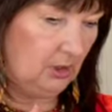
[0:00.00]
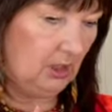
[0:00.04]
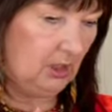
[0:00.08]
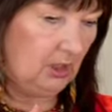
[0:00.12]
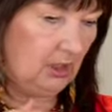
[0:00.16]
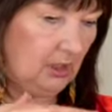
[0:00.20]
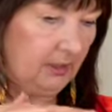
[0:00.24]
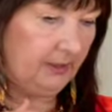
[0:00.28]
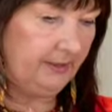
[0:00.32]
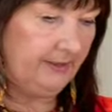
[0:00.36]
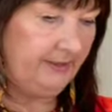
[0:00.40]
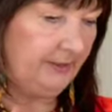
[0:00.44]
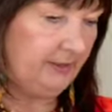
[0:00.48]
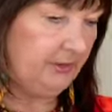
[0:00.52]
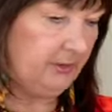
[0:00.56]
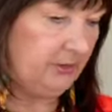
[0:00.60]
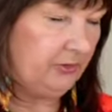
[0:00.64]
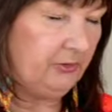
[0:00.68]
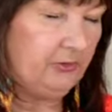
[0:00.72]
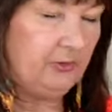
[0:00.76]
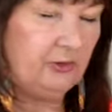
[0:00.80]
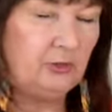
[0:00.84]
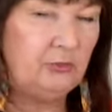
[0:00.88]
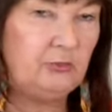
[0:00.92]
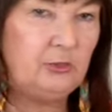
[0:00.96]
height
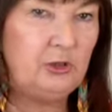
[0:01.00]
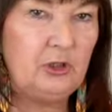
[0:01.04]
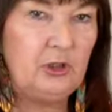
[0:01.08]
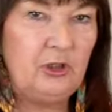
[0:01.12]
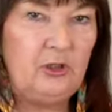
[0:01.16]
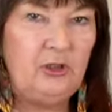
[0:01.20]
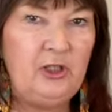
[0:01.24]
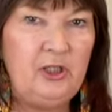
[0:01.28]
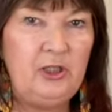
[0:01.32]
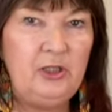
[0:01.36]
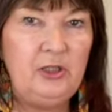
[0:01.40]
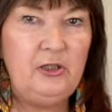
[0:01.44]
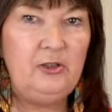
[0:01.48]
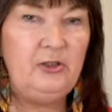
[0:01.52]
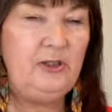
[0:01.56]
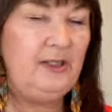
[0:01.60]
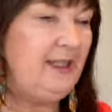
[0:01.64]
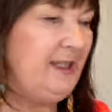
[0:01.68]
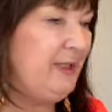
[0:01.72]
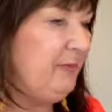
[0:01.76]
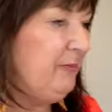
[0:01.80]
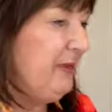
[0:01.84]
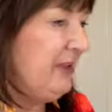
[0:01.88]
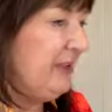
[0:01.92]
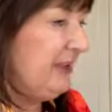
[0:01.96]
to them, so that you're
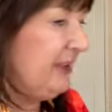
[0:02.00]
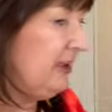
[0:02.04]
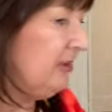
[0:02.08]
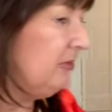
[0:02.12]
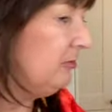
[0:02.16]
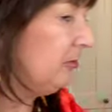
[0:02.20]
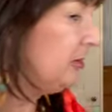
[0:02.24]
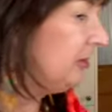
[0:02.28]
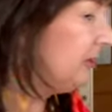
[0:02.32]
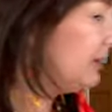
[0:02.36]
limited what